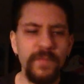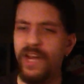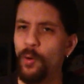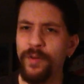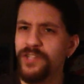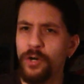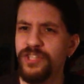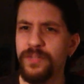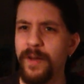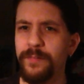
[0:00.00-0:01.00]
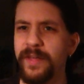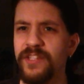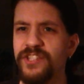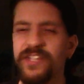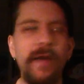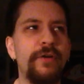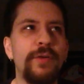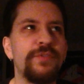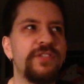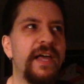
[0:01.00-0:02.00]
and it wasn't all just about being scary.
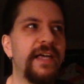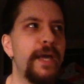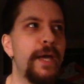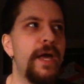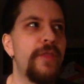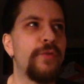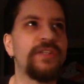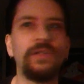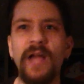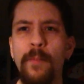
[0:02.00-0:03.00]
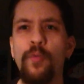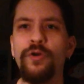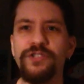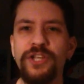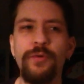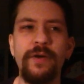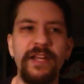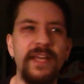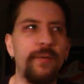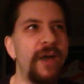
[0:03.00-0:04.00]
It was like, there was a lot more to it.
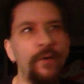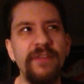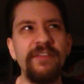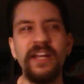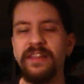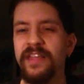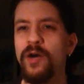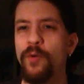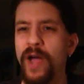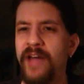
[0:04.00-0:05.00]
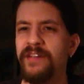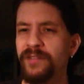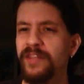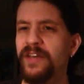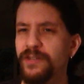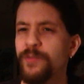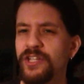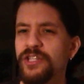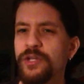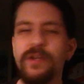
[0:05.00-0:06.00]
Again, without giving anything away, I definitely thought that was
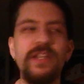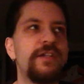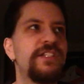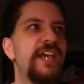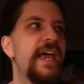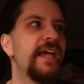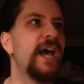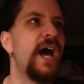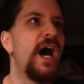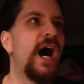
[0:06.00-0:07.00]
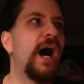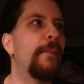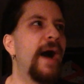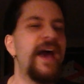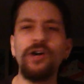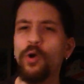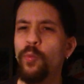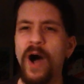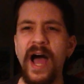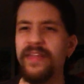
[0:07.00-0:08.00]
a unique take. Um, I don't know
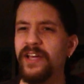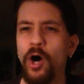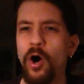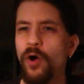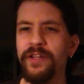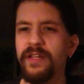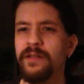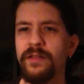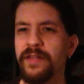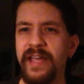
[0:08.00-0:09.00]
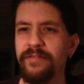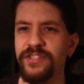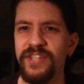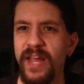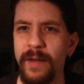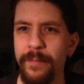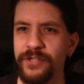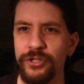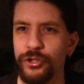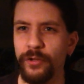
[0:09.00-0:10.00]
why they called it, they gave the same name
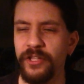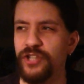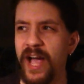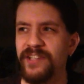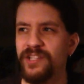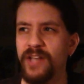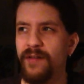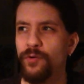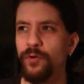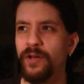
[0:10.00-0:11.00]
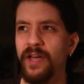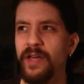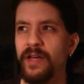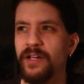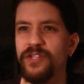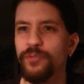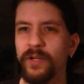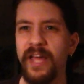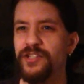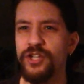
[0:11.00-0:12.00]
as the Shirley Jackson novel, because uh,
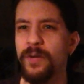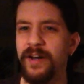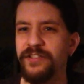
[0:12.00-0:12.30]
really it should have been